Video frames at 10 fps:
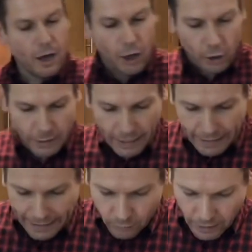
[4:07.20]
Okay,
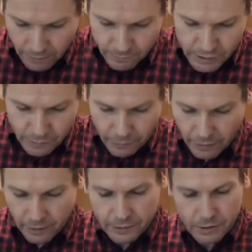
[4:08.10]
now comes the
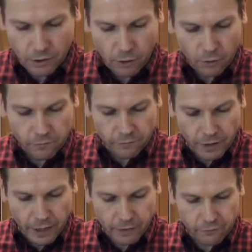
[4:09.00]
part of
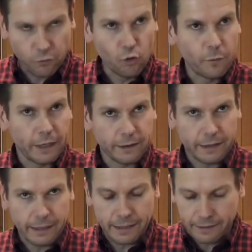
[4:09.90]
forming
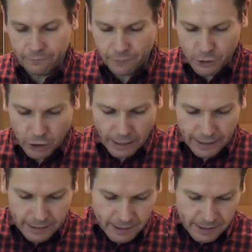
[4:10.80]
the fish
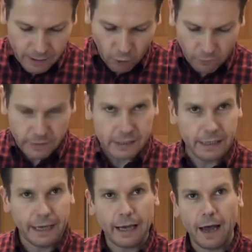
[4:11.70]
cakes.
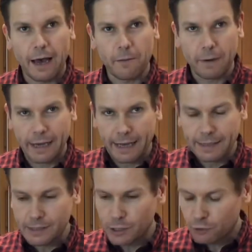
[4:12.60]
Obviously, my
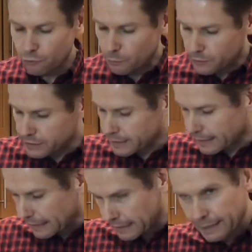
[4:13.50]
hands are scrupulously
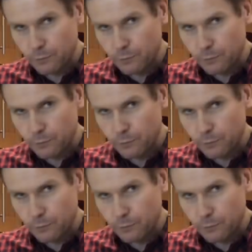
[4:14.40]
clean.